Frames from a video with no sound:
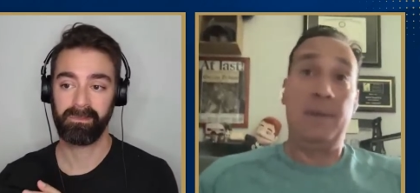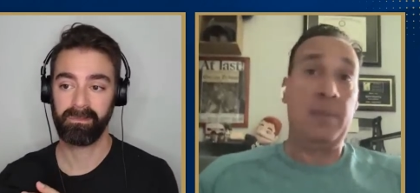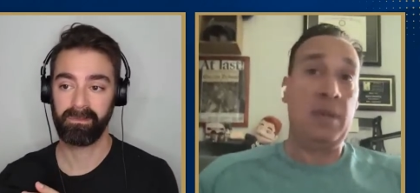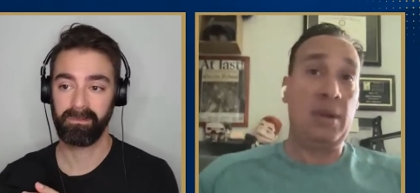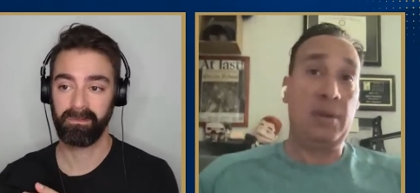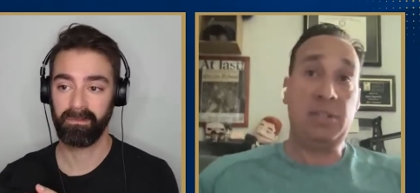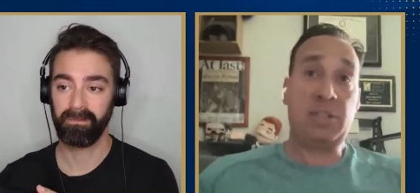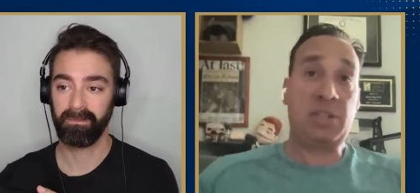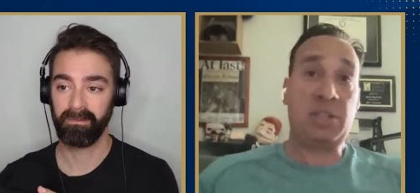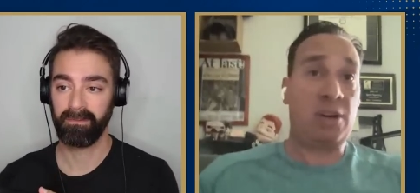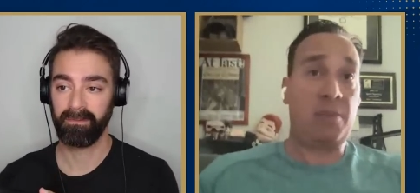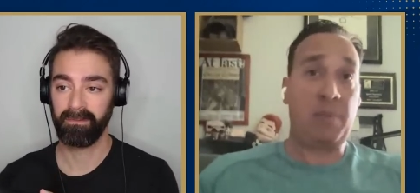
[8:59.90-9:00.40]
Speaker 1: you know,
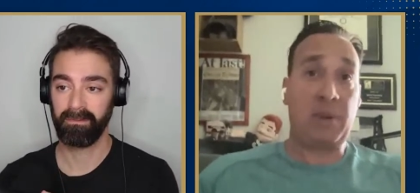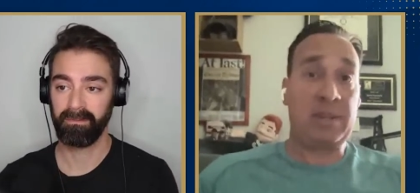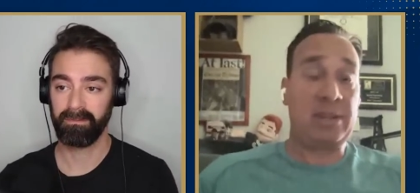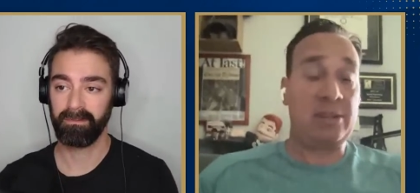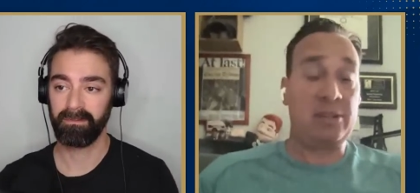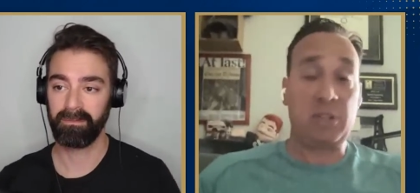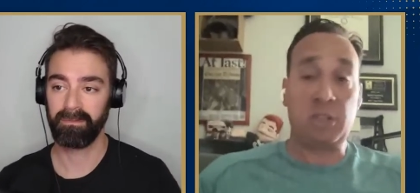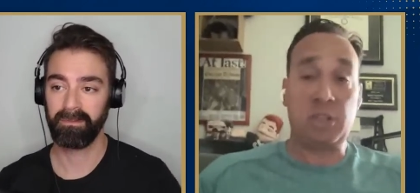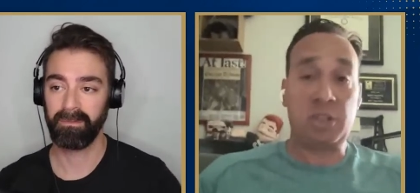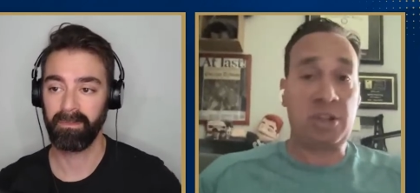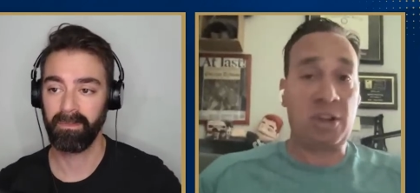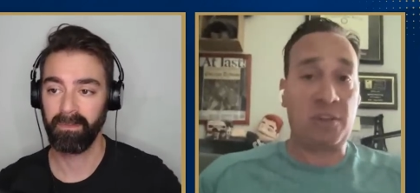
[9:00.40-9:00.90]
he's talking about
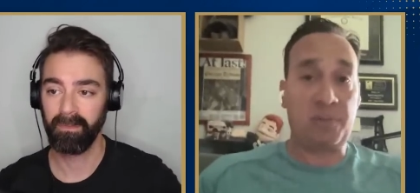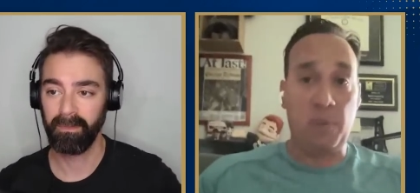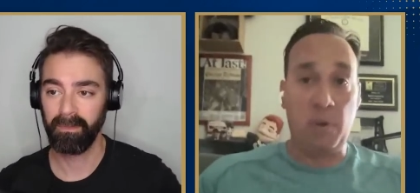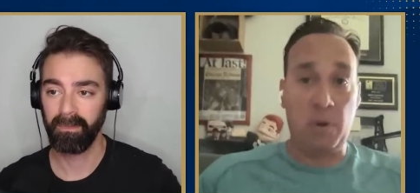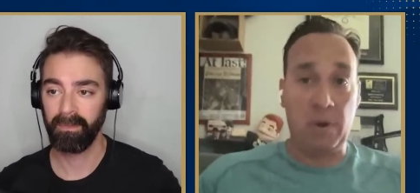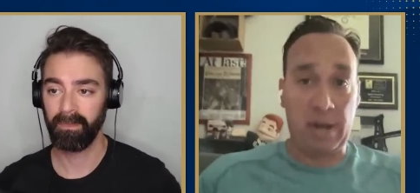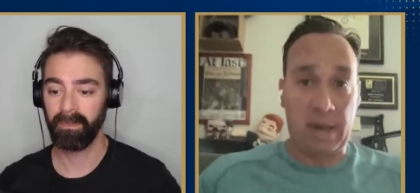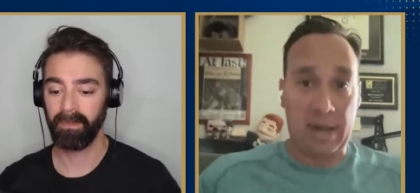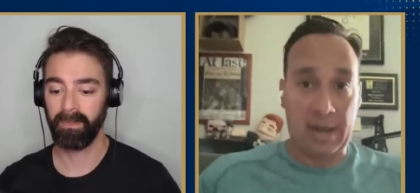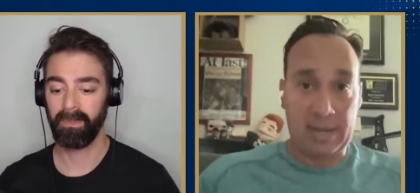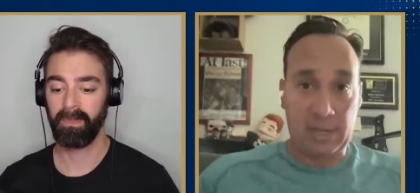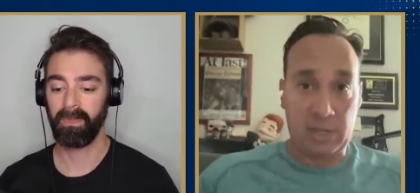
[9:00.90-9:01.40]
there's a sophomore
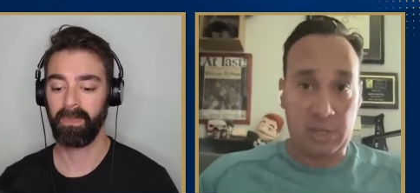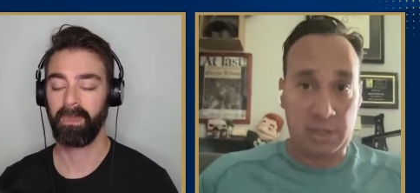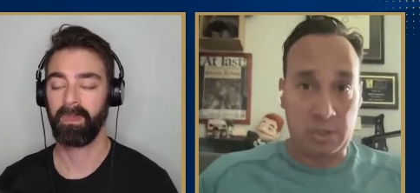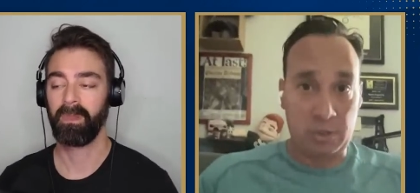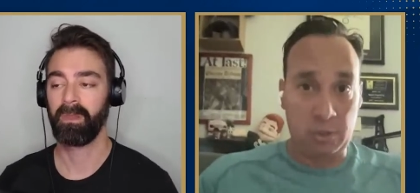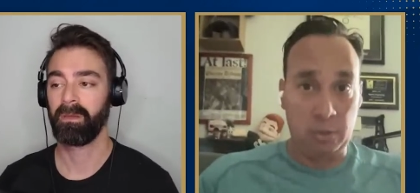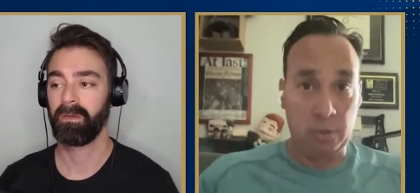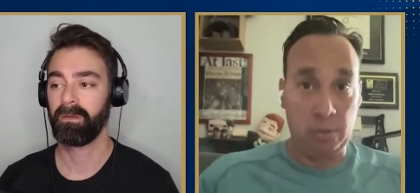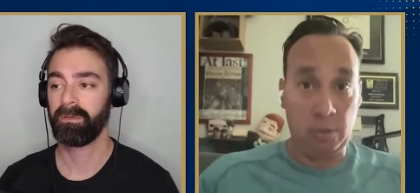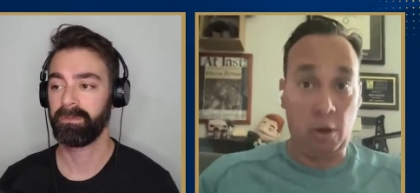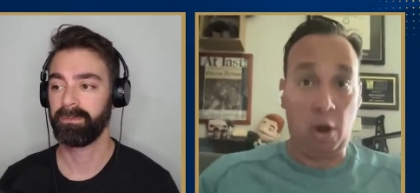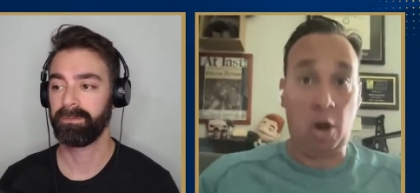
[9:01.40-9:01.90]
in high
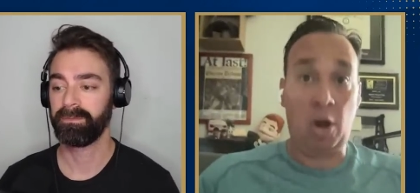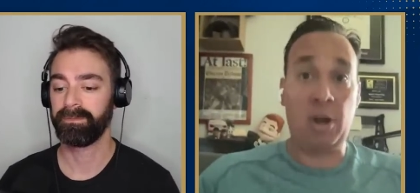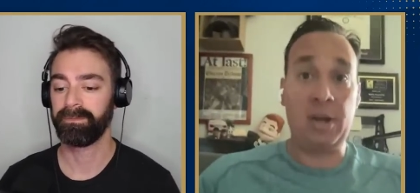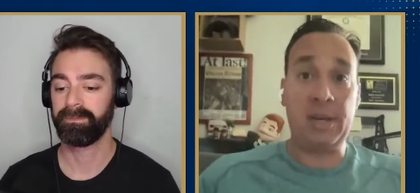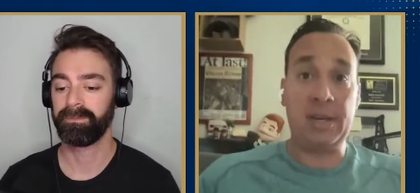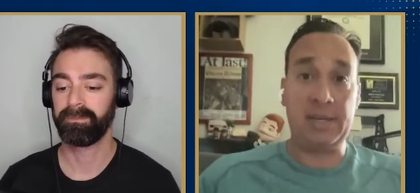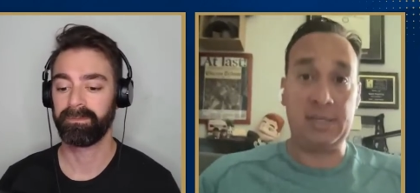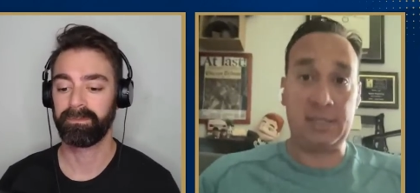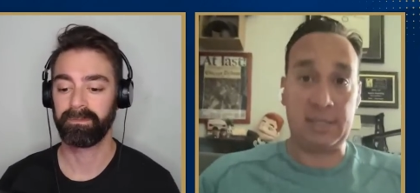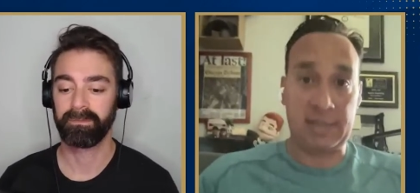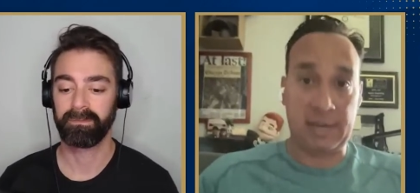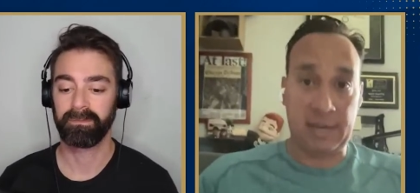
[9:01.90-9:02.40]
school on
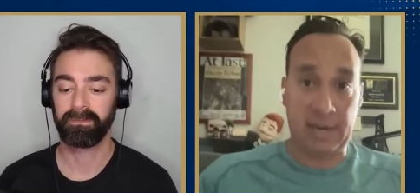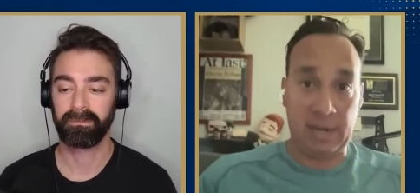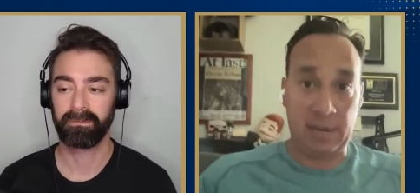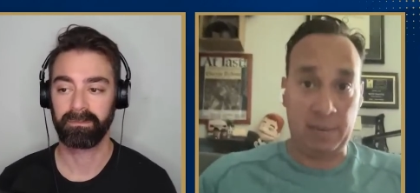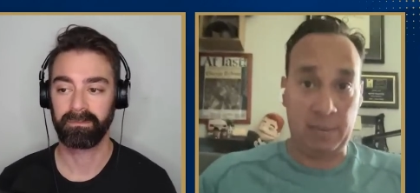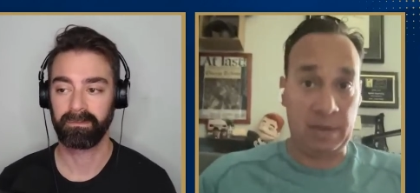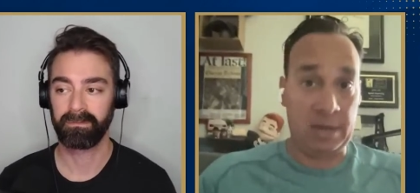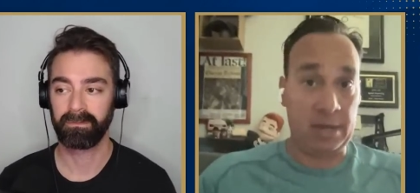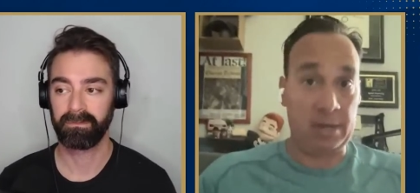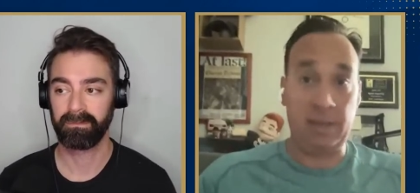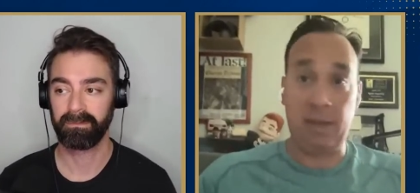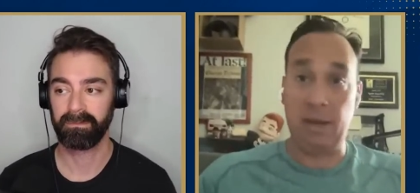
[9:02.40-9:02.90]
his team,
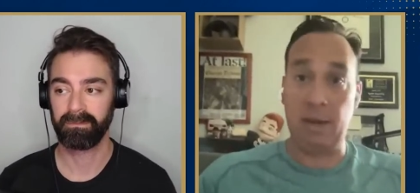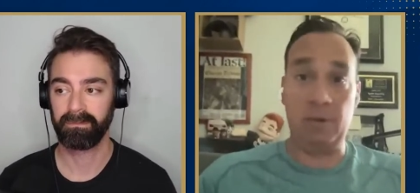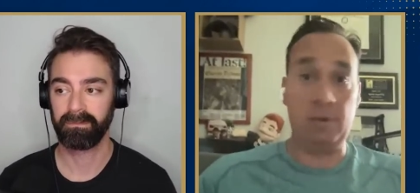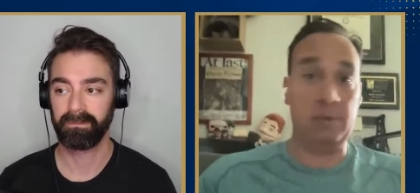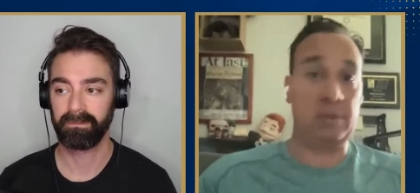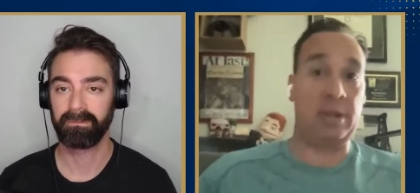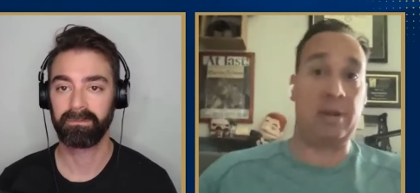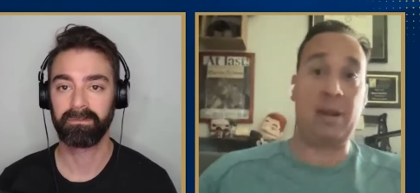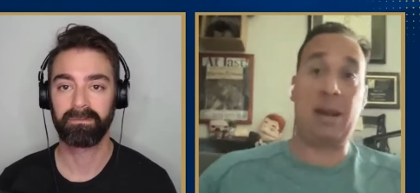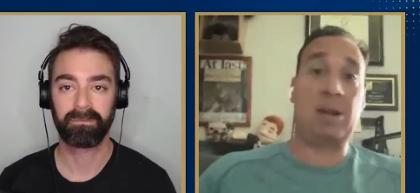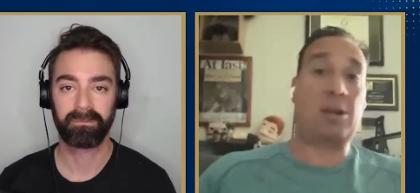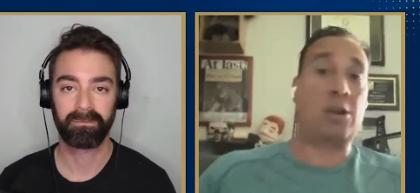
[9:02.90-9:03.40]
and, you know,
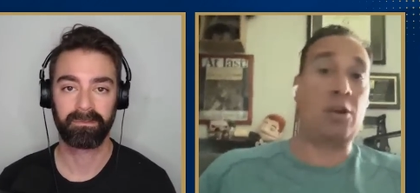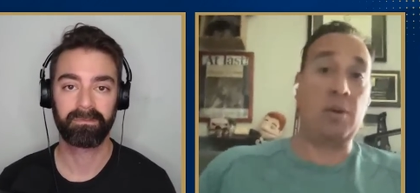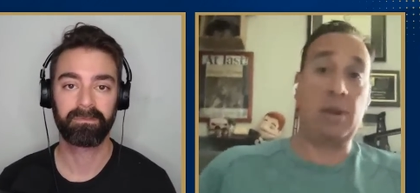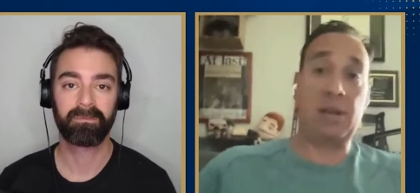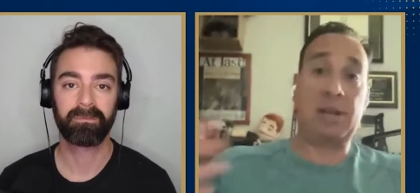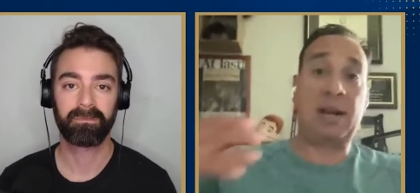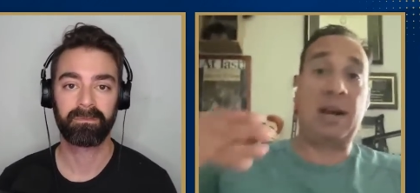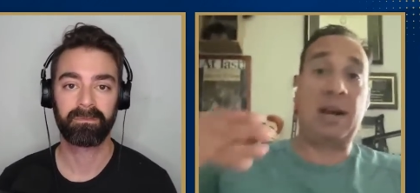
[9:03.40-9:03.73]
they're not going to